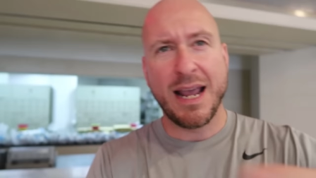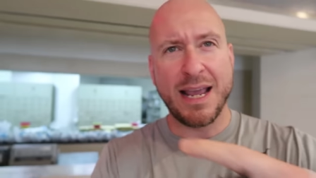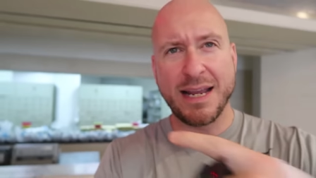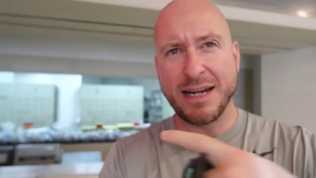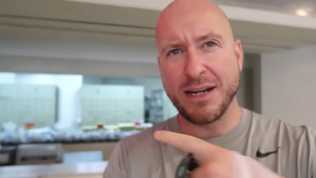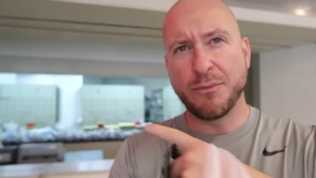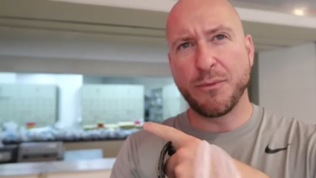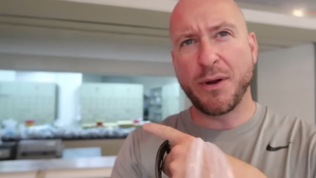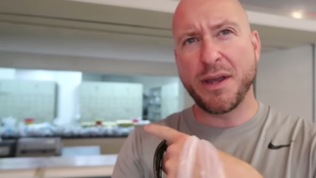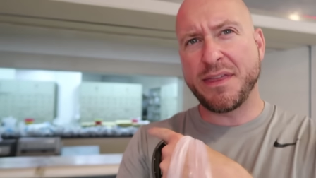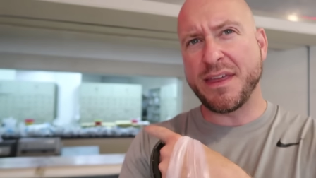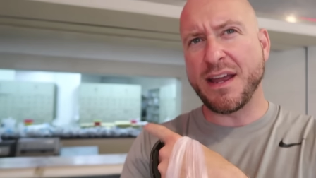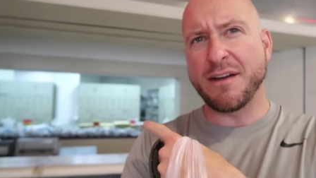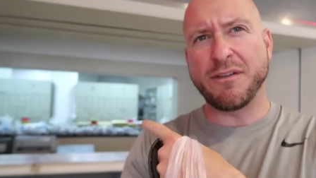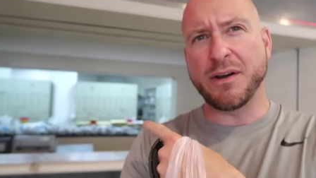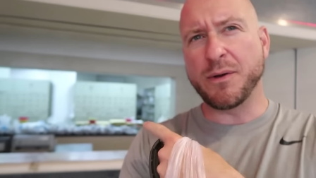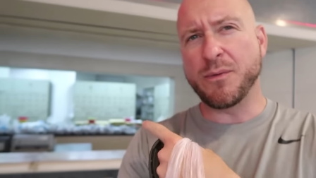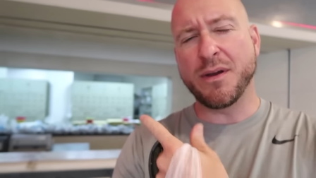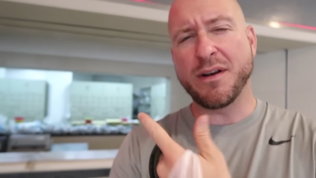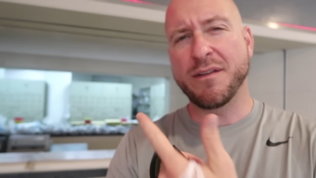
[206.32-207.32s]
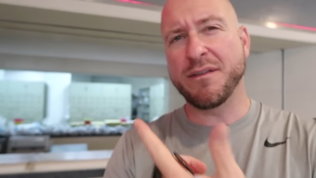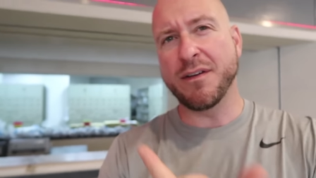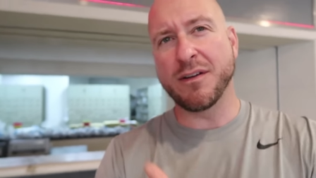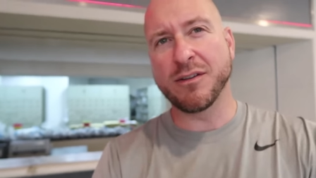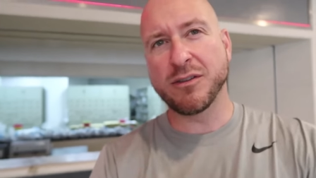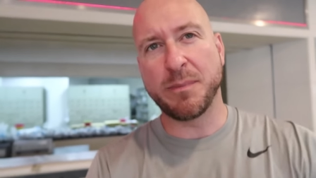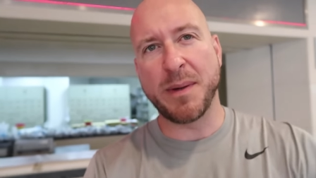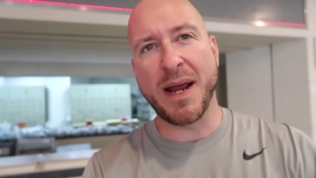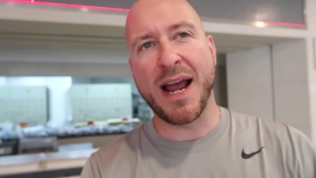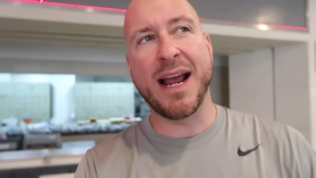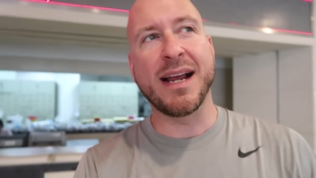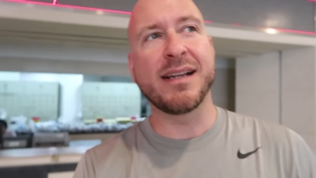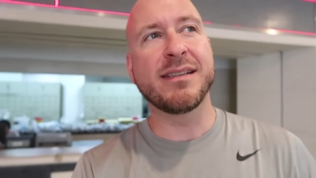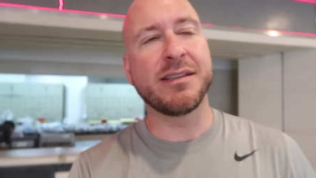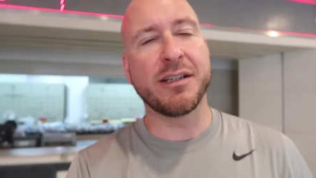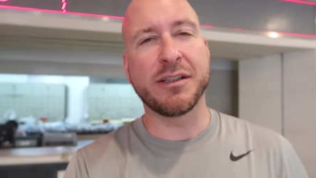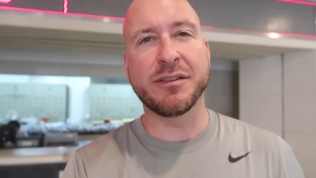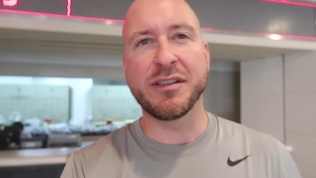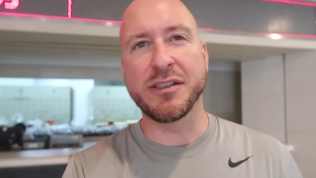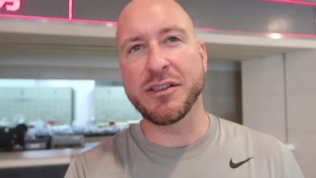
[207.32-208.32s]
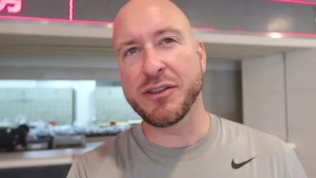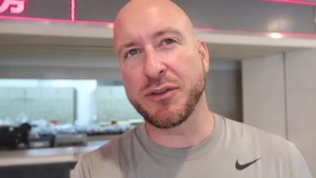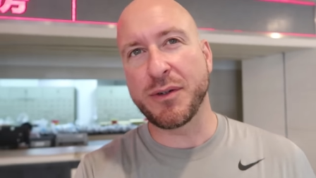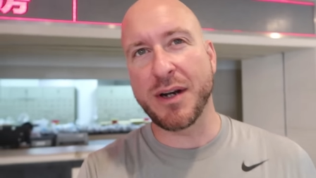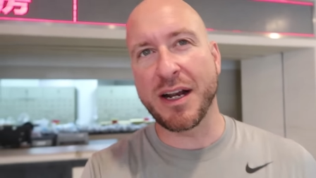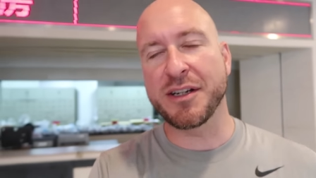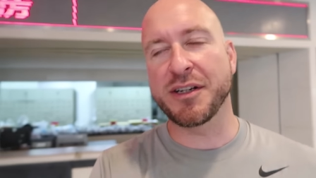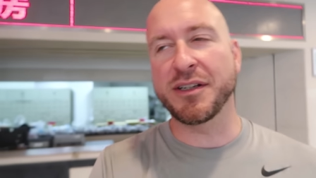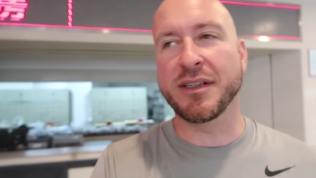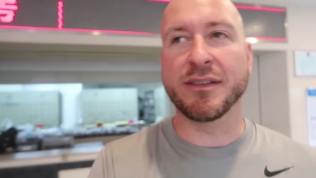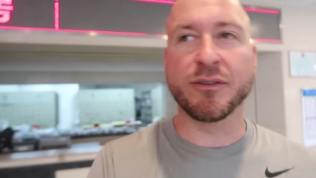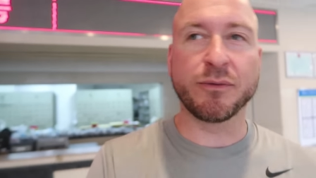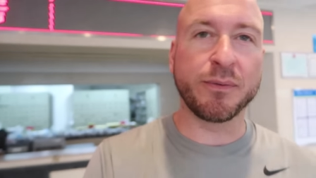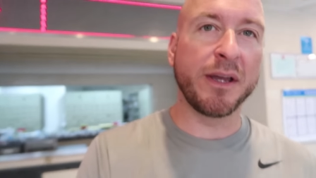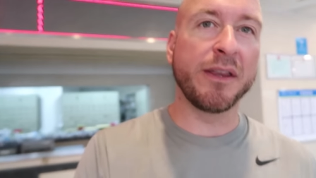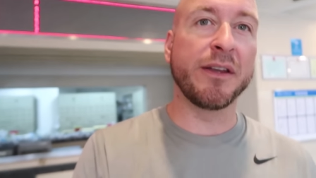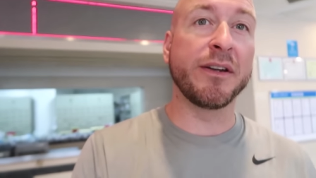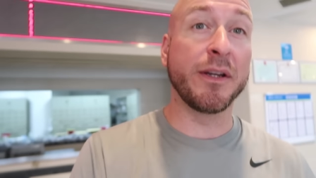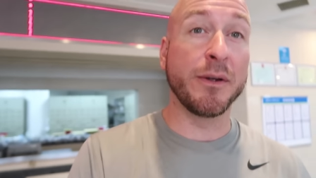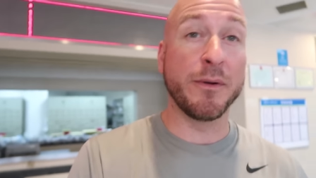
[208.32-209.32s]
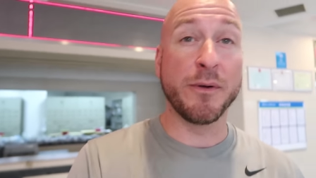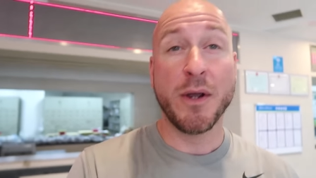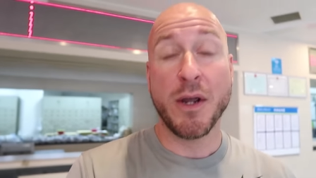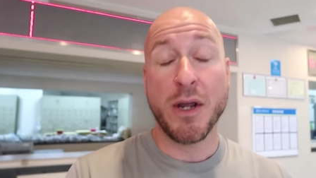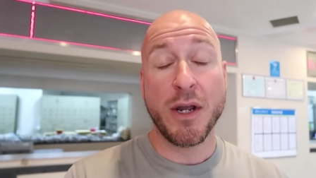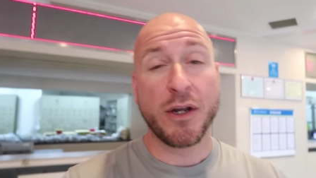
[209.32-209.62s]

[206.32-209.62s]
And then with every one of those bags, there's instructions, whether you